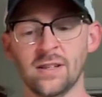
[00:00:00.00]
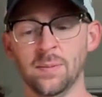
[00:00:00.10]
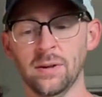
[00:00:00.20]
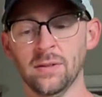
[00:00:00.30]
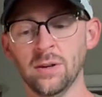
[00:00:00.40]

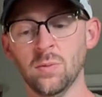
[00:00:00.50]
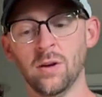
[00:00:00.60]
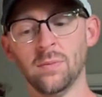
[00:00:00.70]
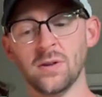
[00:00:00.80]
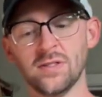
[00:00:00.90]
Typically,
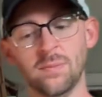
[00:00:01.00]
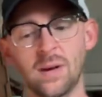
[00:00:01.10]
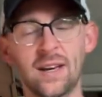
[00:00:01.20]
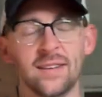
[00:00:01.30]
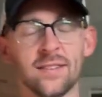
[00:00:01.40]
one person
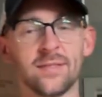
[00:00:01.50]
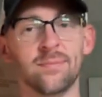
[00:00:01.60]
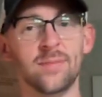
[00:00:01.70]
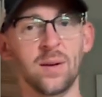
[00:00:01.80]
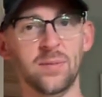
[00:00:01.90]
pays.
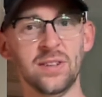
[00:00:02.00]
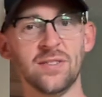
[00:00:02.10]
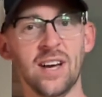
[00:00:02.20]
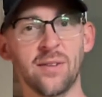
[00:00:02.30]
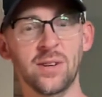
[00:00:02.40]
Hopefully
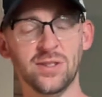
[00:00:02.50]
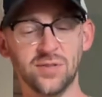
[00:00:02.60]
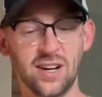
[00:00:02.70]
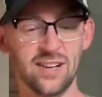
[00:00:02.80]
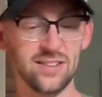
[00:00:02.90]
you've got a rich
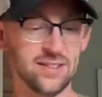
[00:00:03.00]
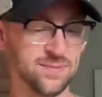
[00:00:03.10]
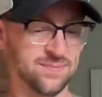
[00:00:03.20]
friend.